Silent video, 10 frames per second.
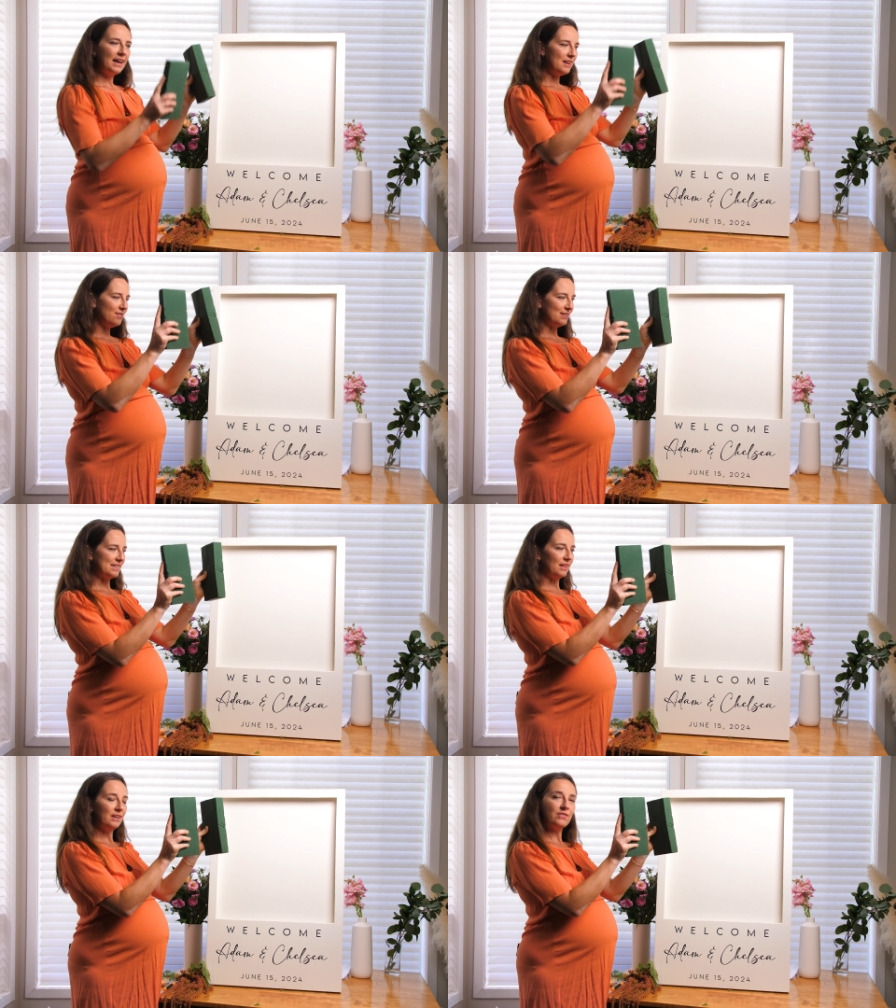And you can
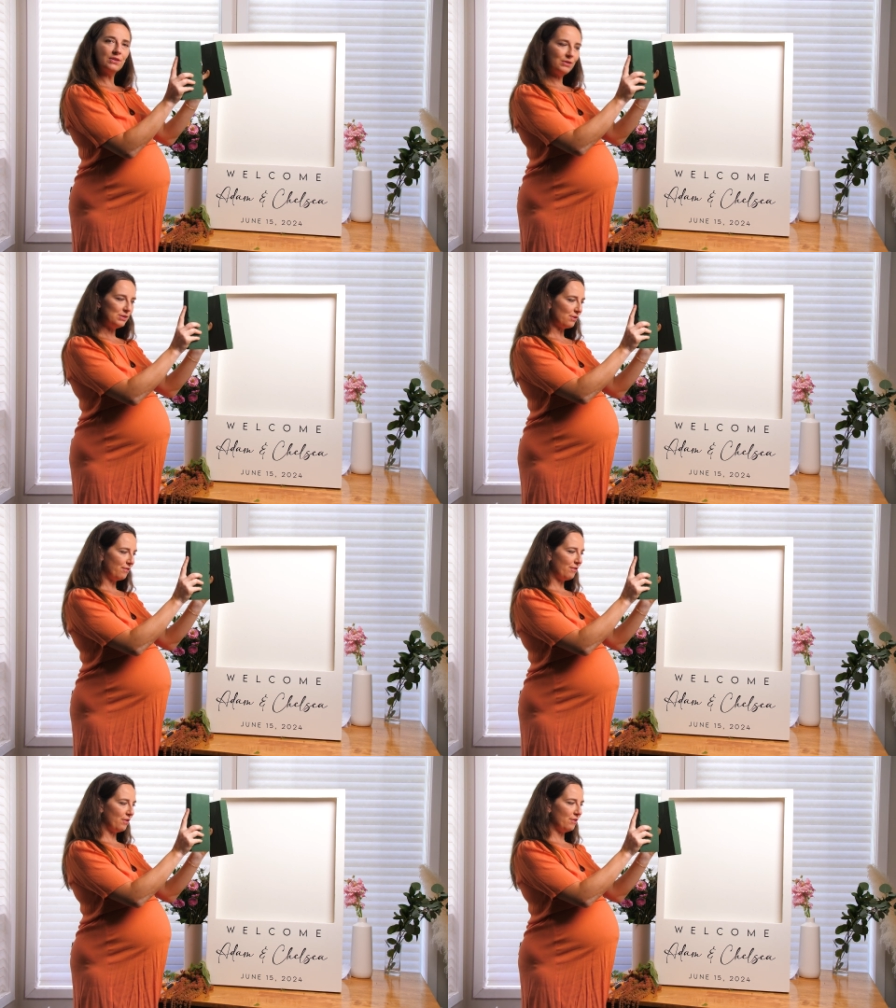tell even though these are
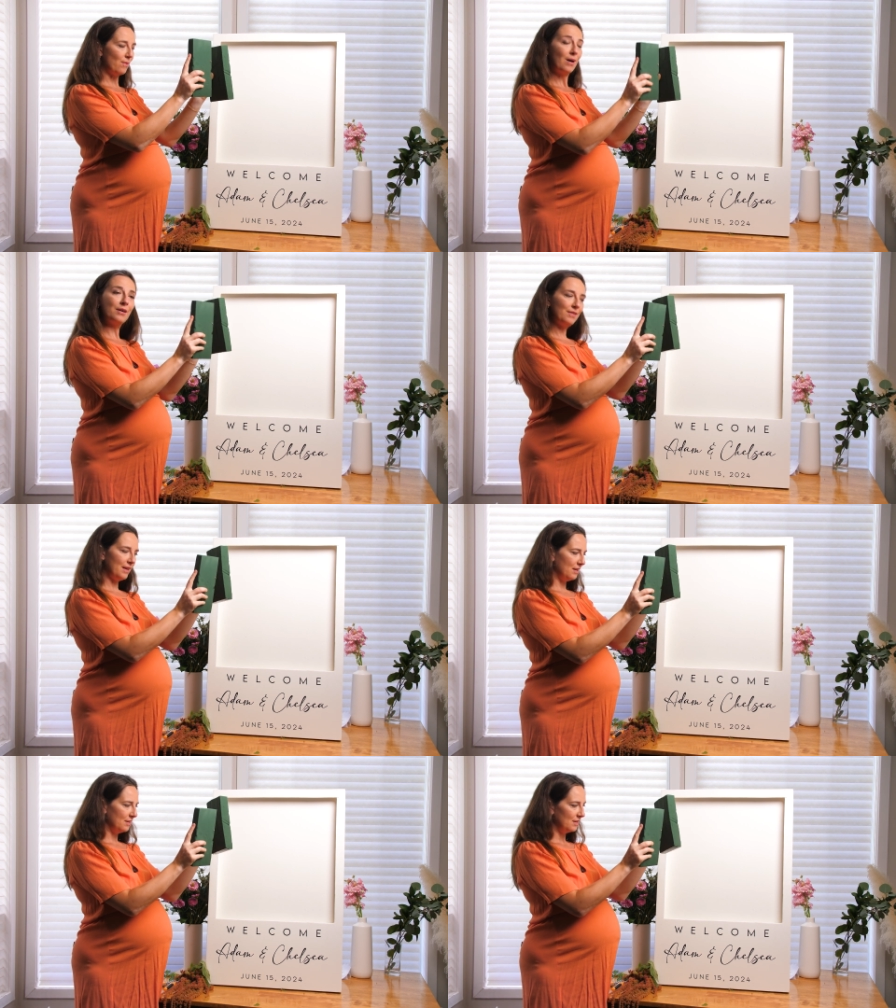full of water,
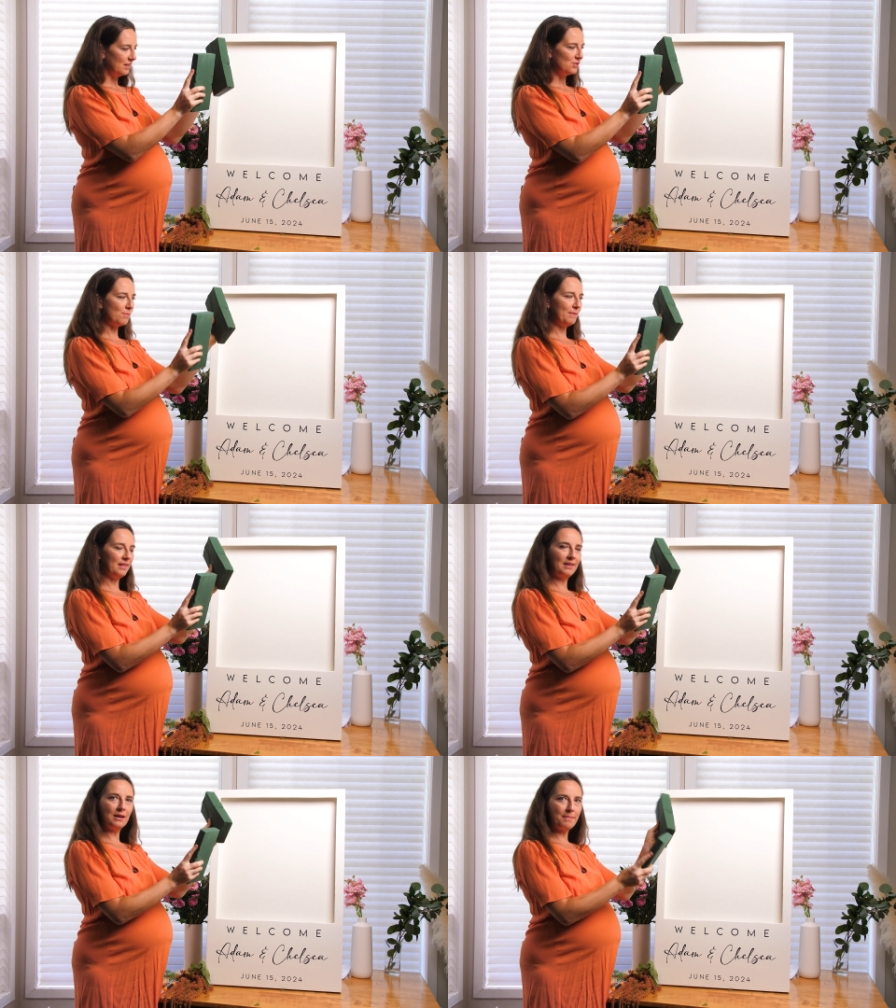they drip a
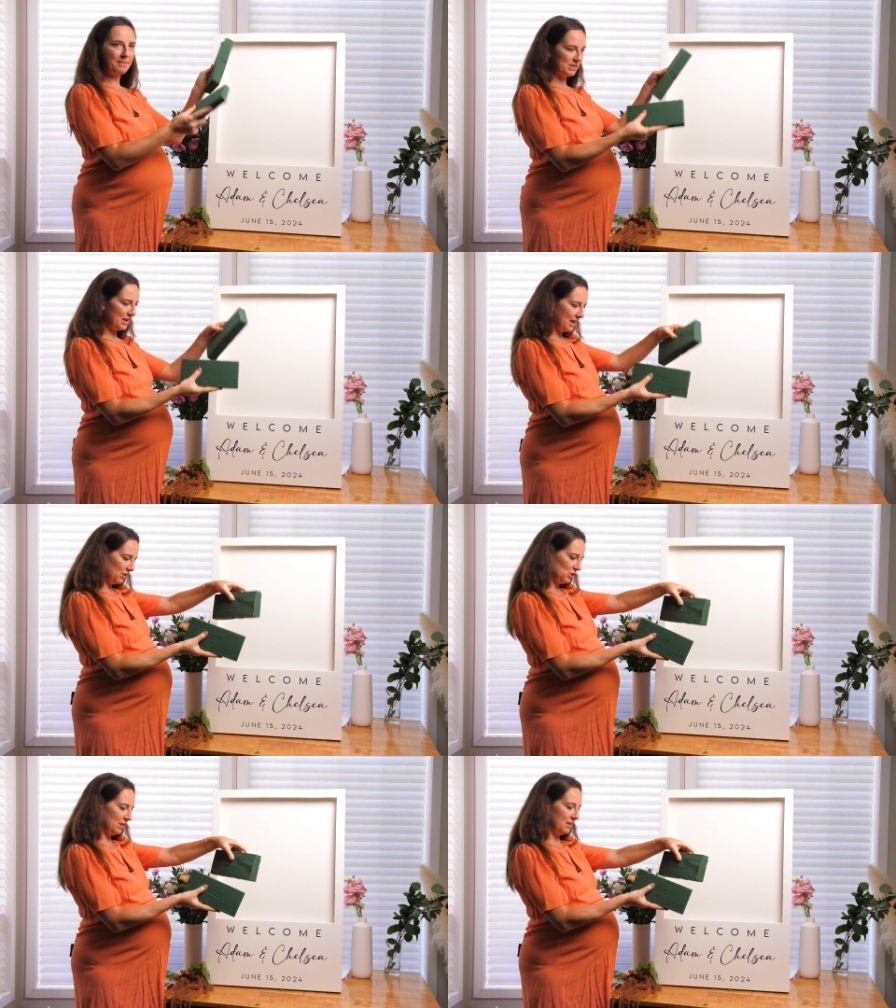little bit, but it's not
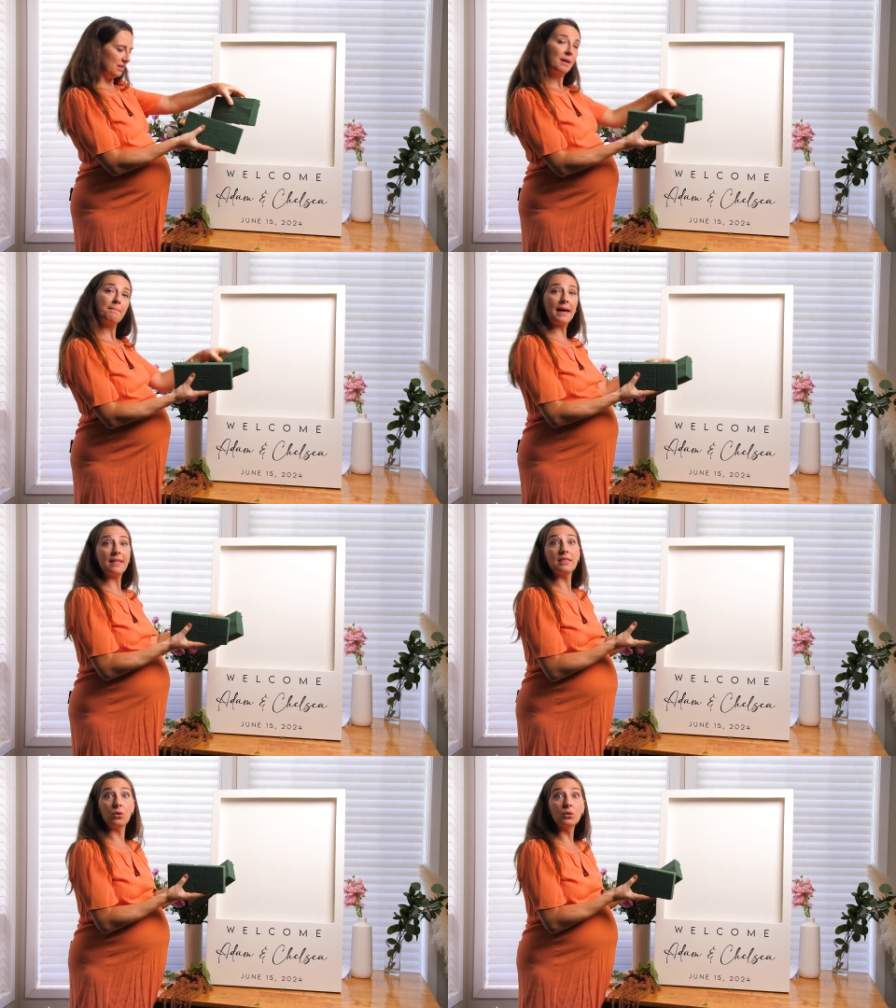actually that
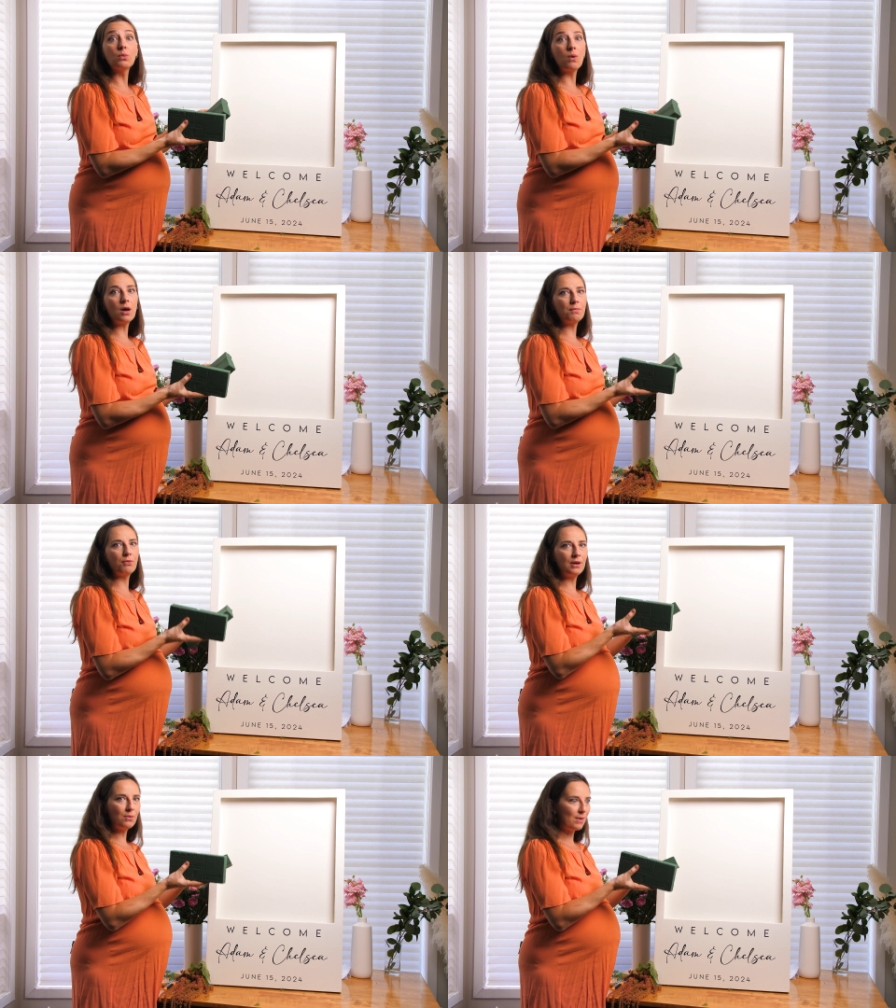bad. They hold the water
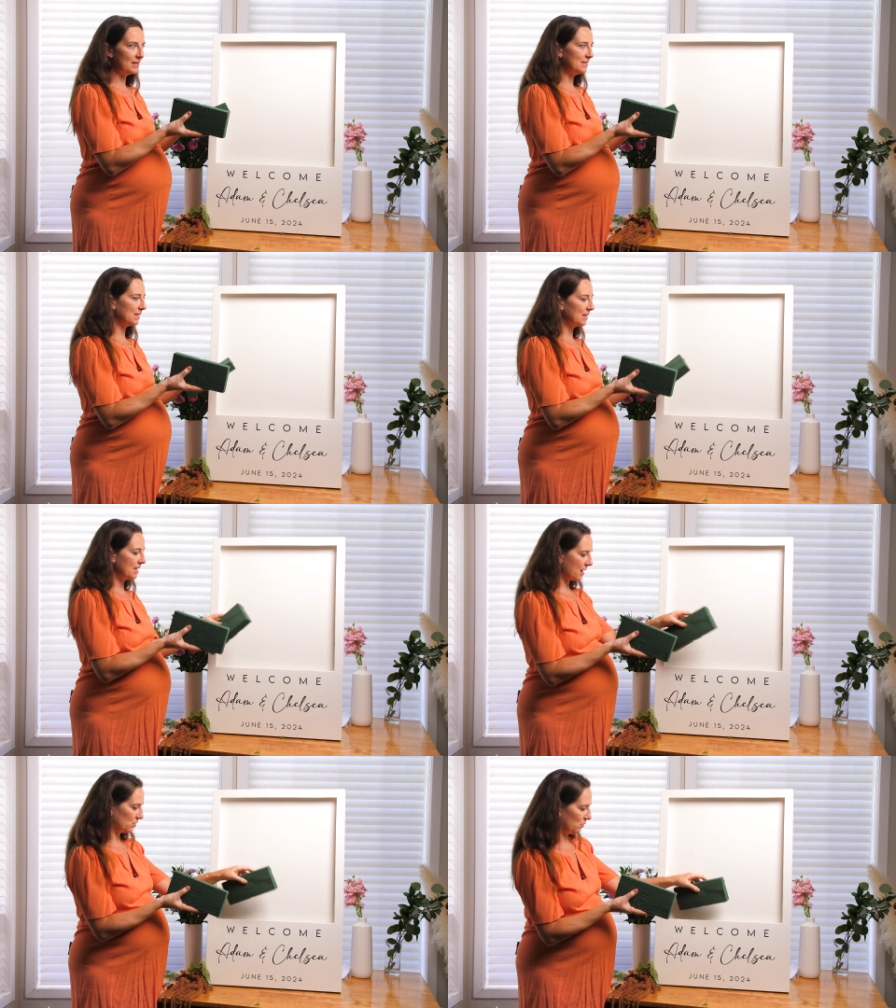pretty well inside the
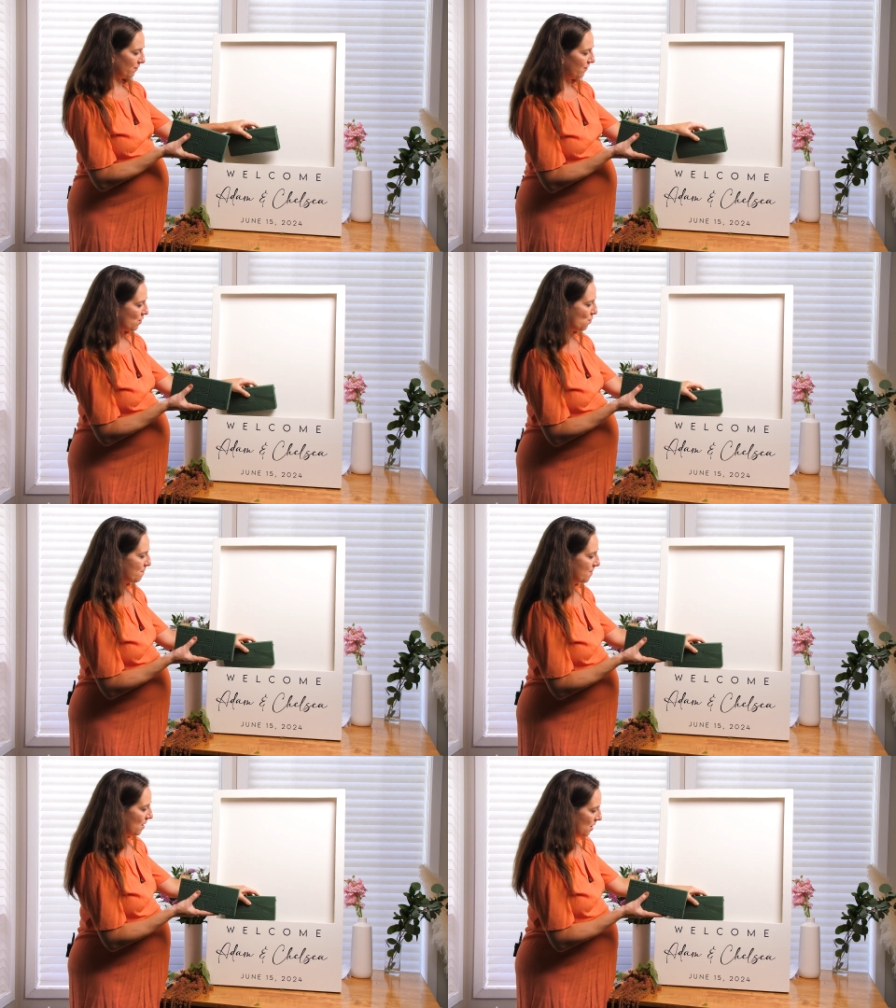actual foam.